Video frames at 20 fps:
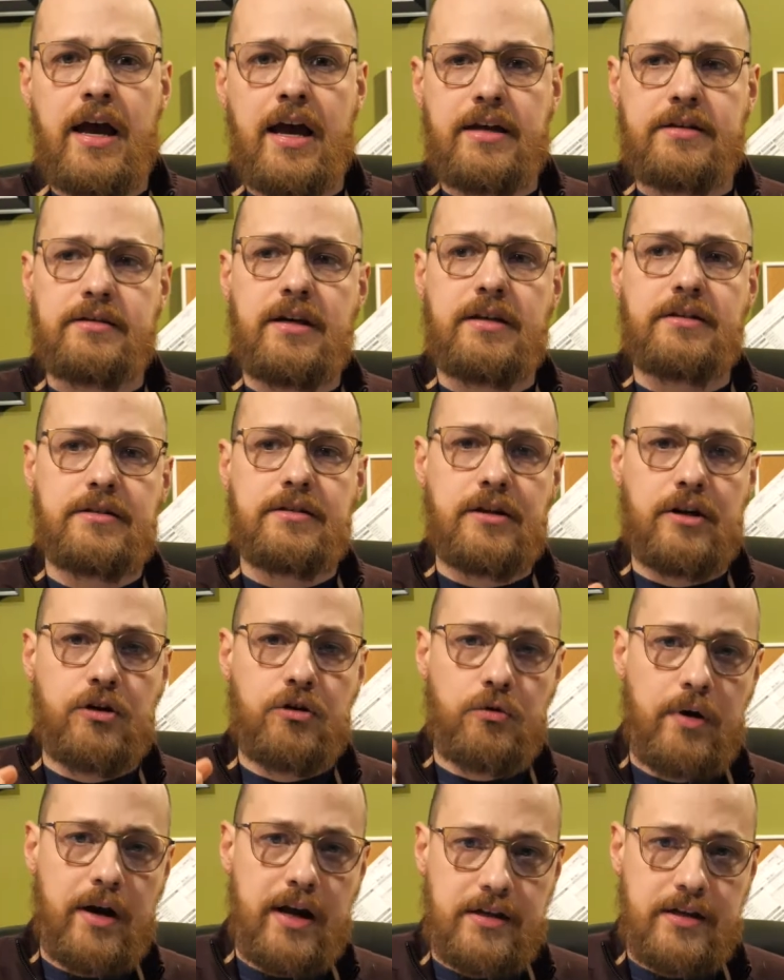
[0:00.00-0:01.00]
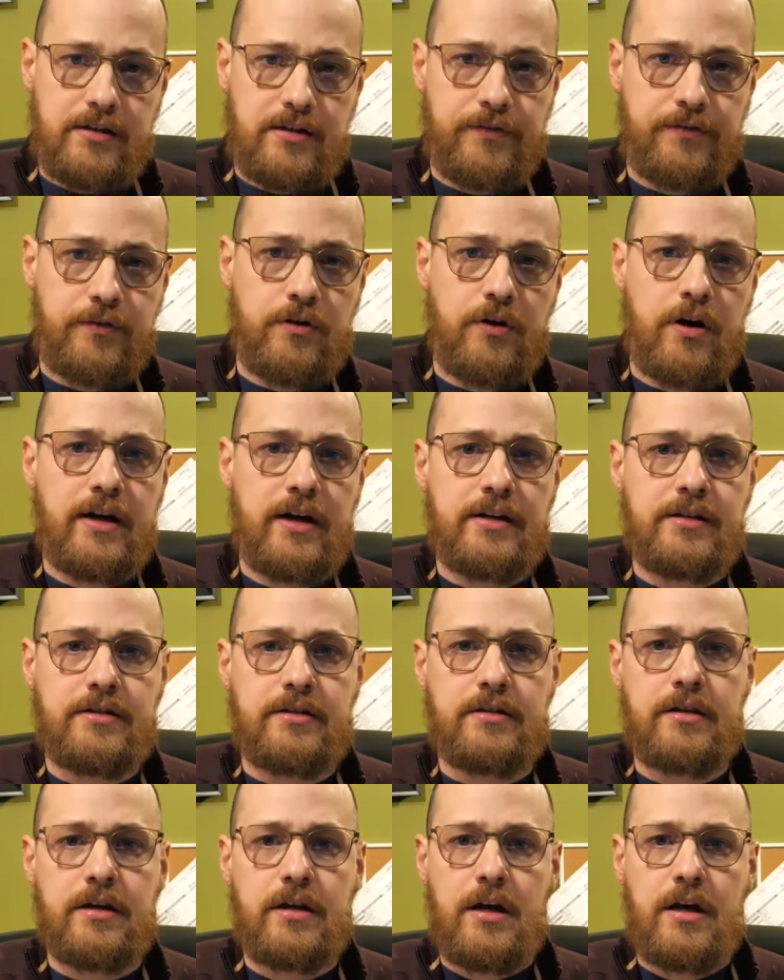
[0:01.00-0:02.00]
As, as the grace of
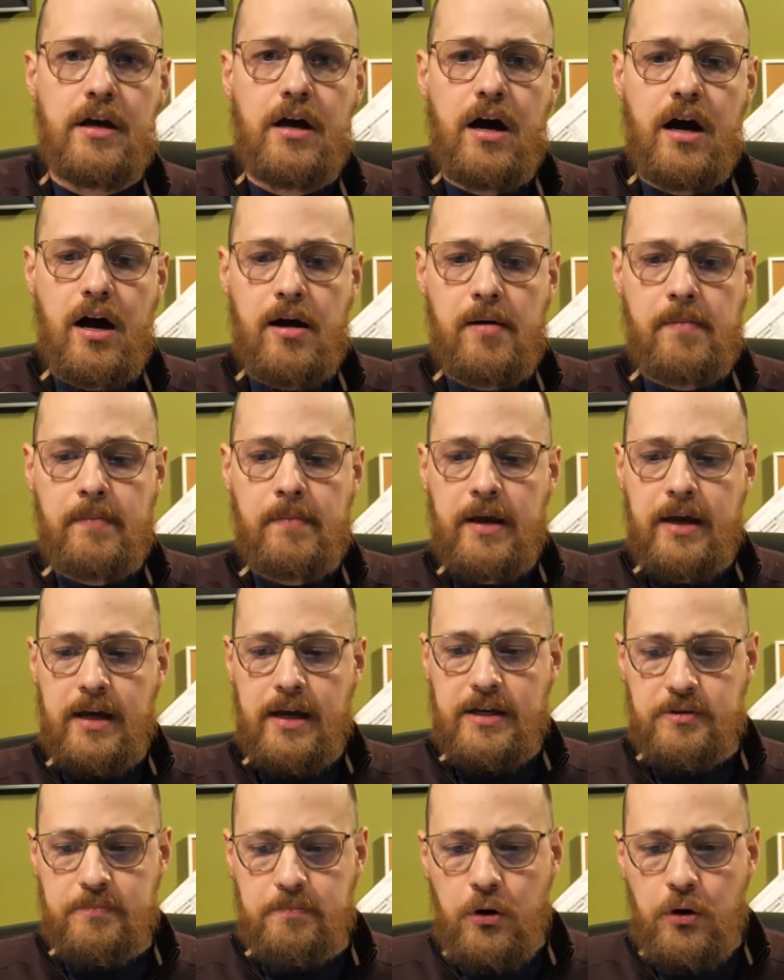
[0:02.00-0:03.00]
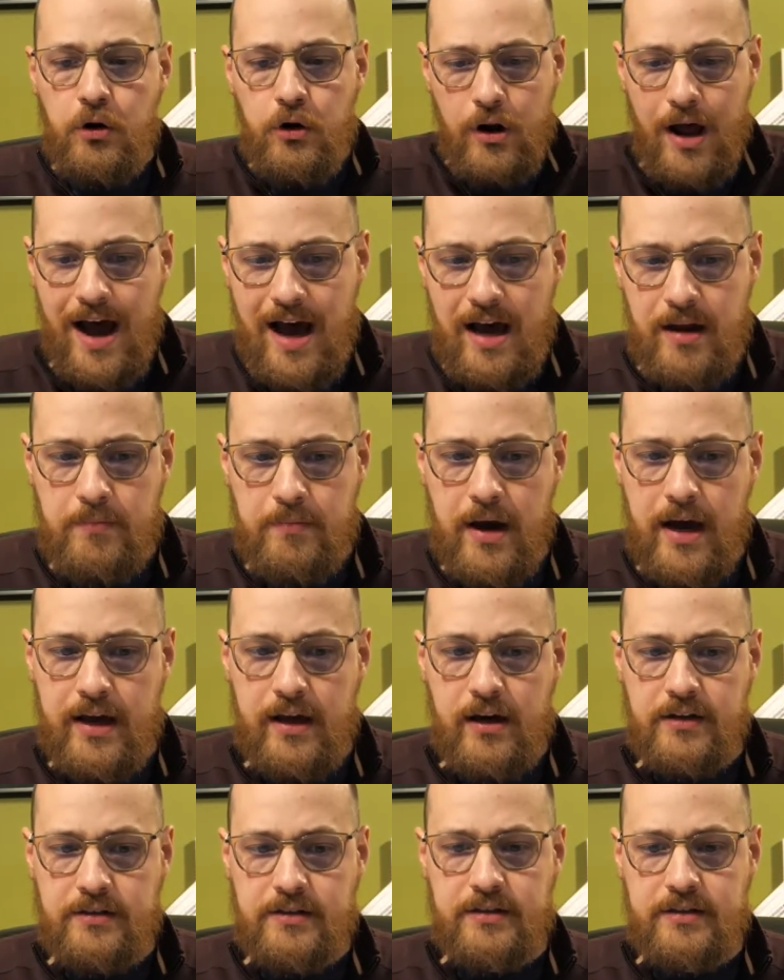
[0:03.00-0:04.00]
Christ um, is put on
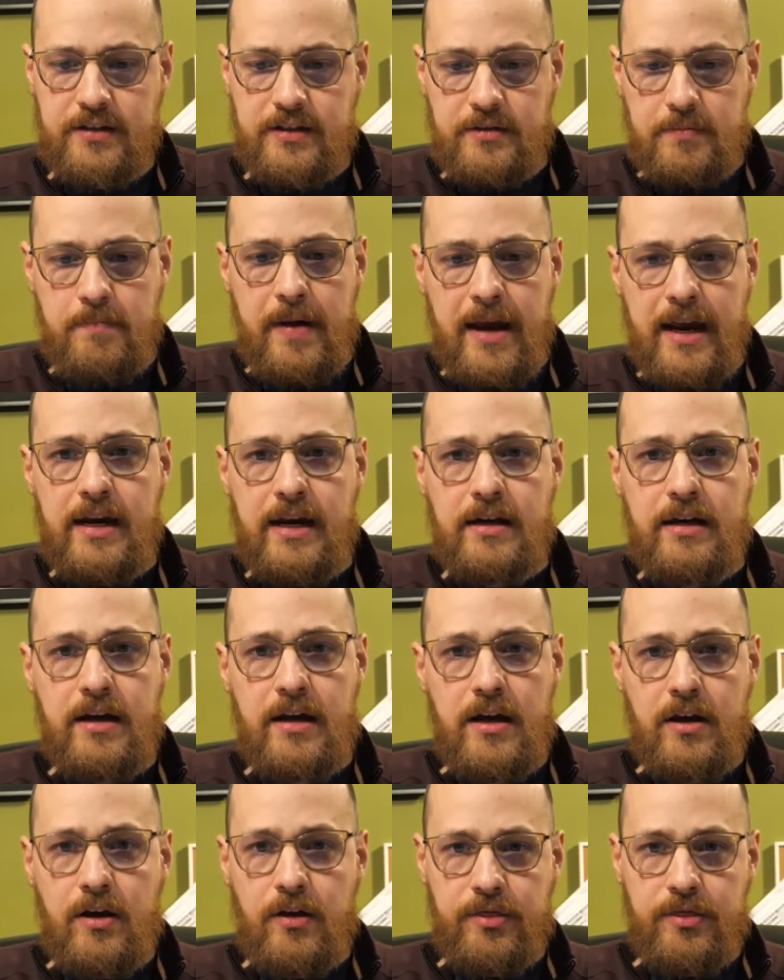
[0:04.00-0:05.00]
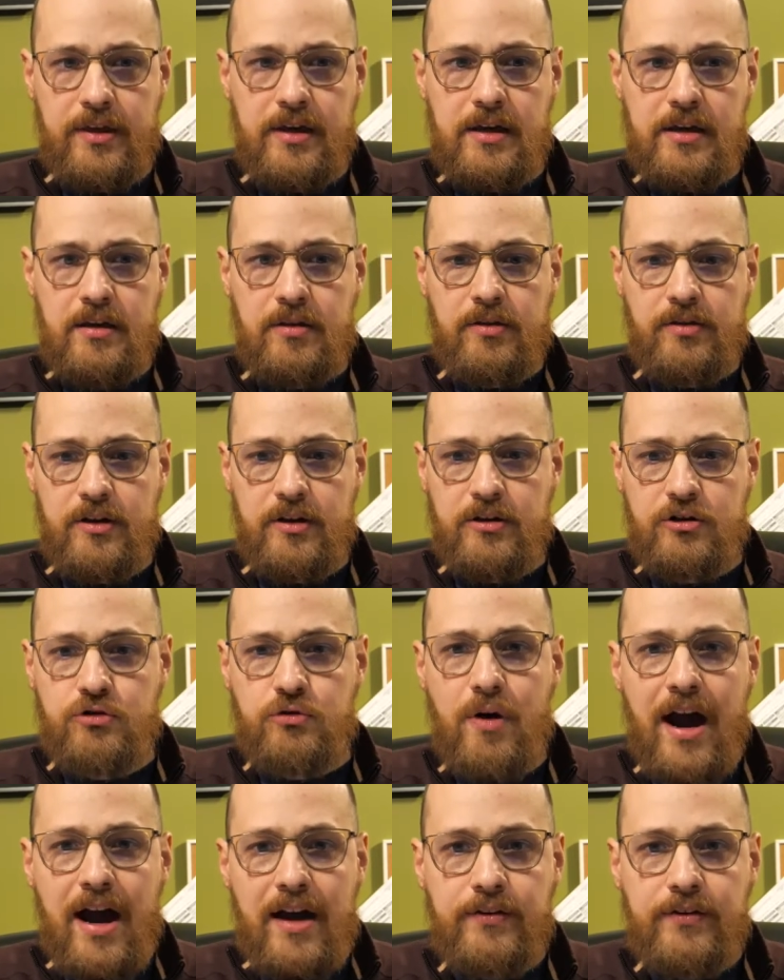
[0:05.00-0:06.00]
by us, as it's made the, the
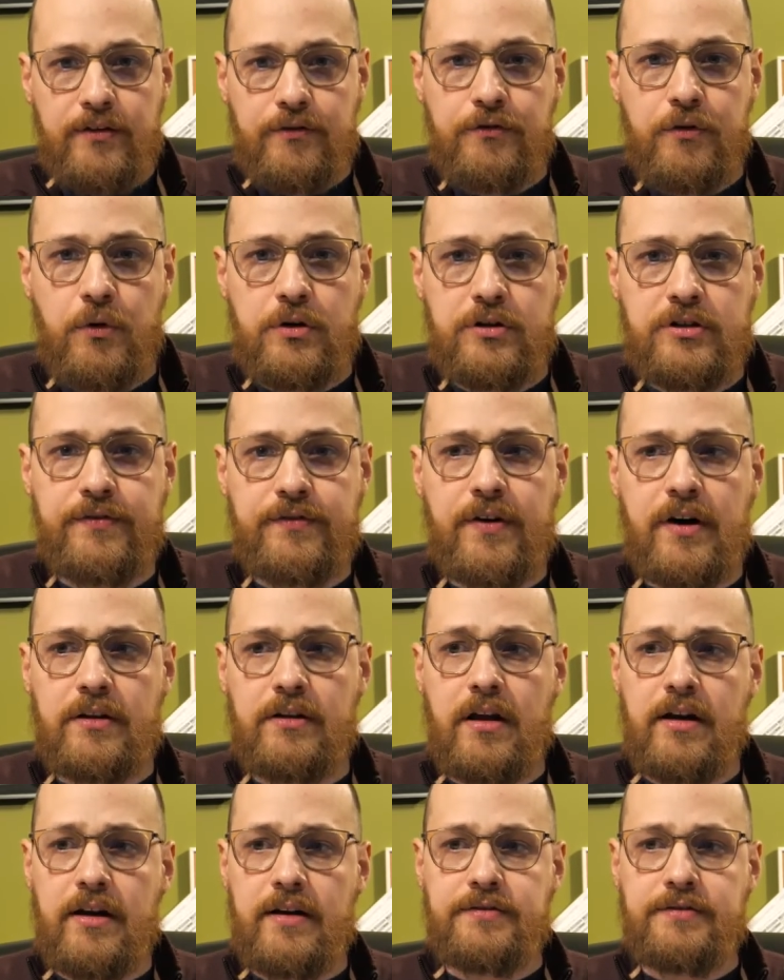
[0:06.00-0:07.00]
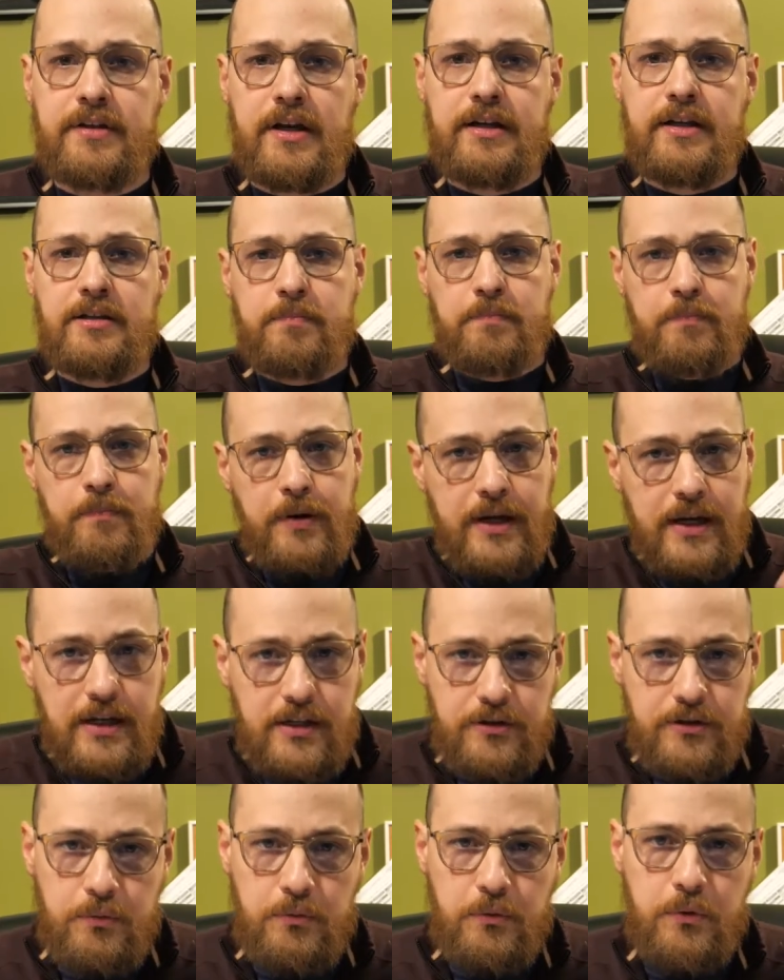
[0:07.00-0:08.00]
driving force of our lives, and as
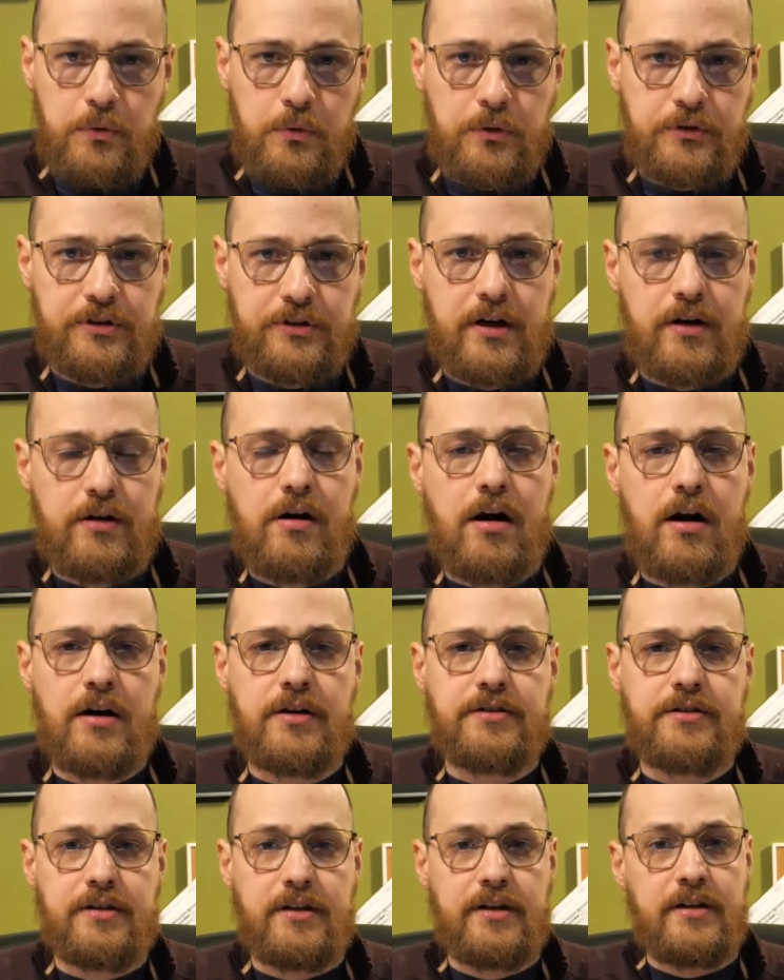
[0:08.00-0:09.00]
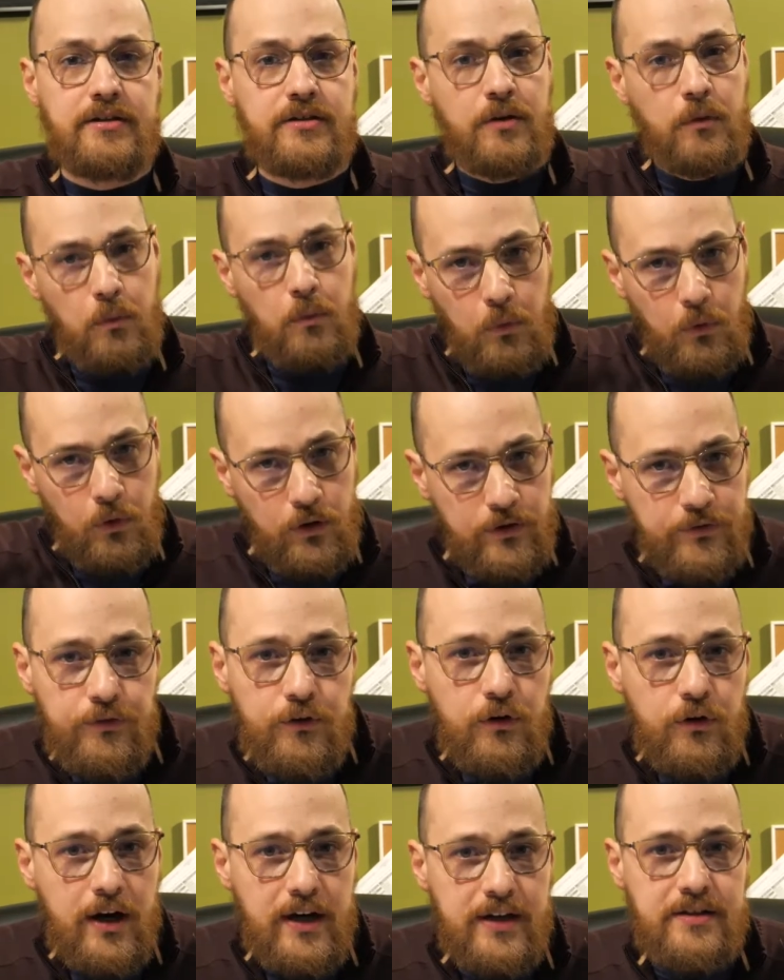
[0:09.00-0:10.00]
peace rules in our hearts, and as the word
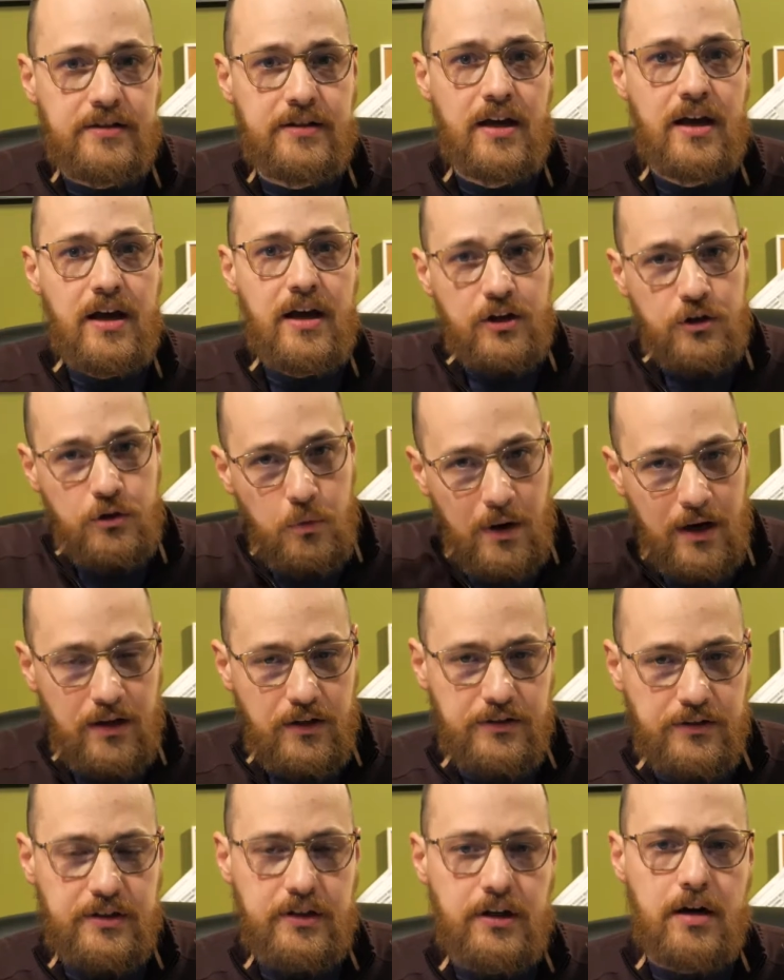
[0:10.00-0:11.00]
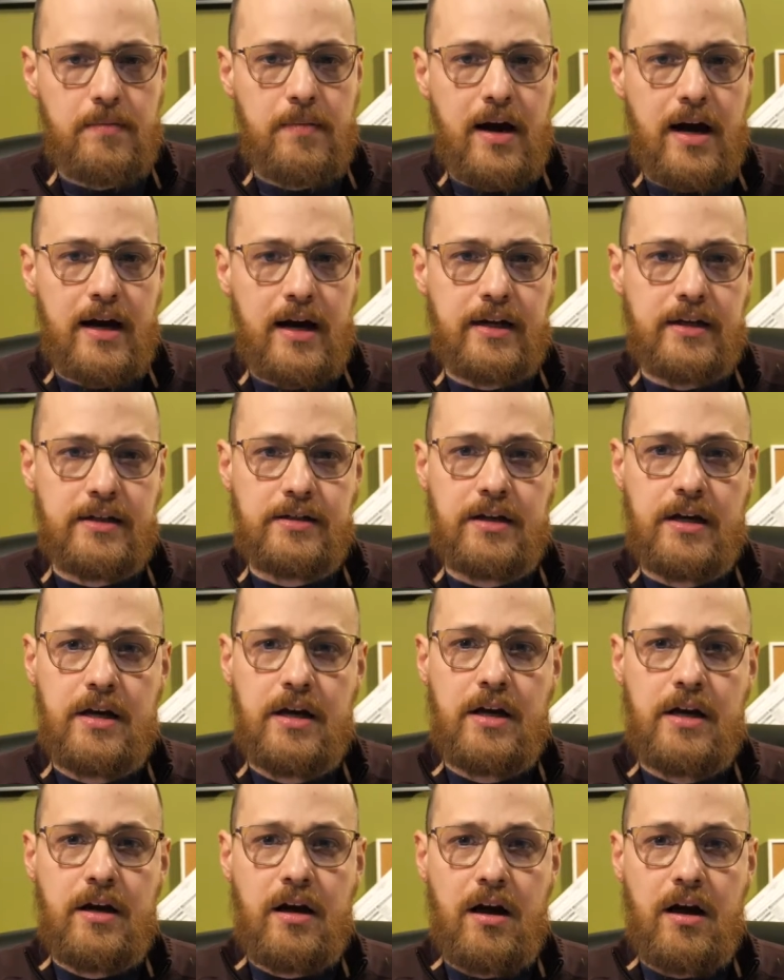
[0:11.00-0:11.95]
of Christ dwells in our mind,